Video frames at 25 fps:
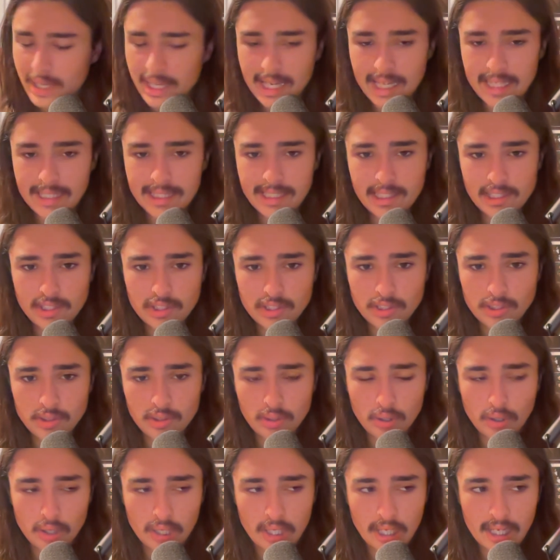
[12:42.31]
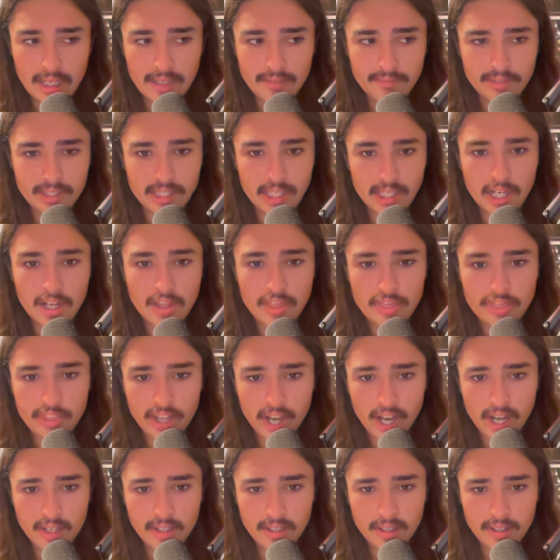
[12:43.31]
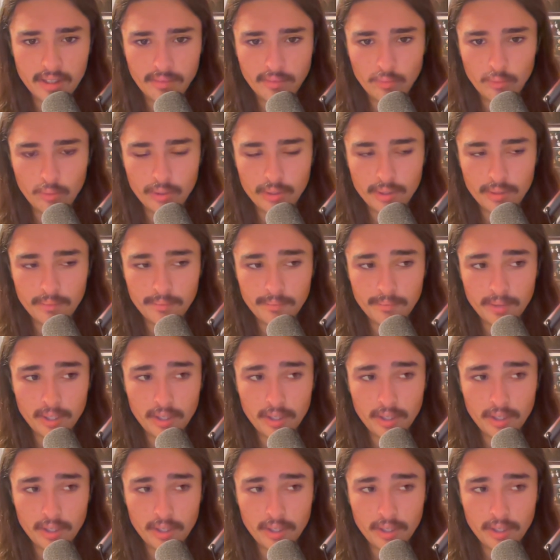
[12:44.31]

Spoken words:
and this is kind of an unthought of one,